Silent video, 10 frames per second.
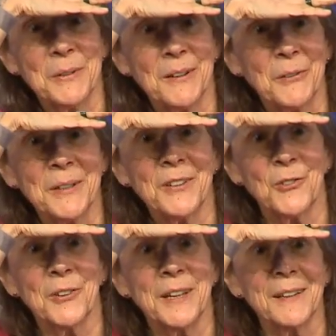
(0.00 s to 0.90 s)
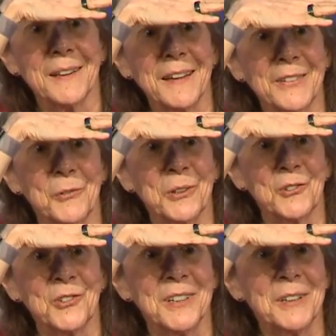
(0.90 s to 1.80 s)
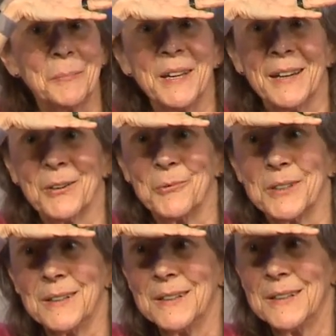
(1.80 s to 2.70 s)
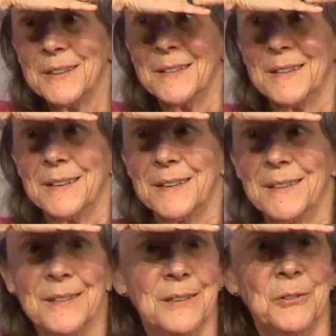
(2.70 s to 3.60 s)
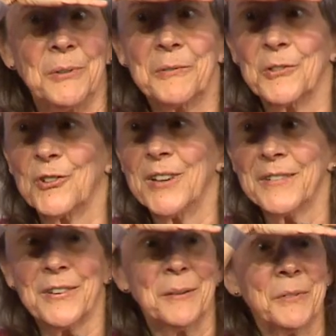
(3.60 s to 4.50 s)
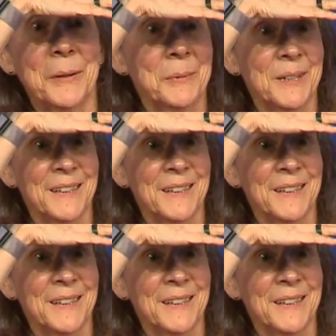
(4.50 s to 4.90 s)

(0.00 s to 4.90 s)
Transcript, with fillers: but I'll answer that last question in the back when whoever is next comes up.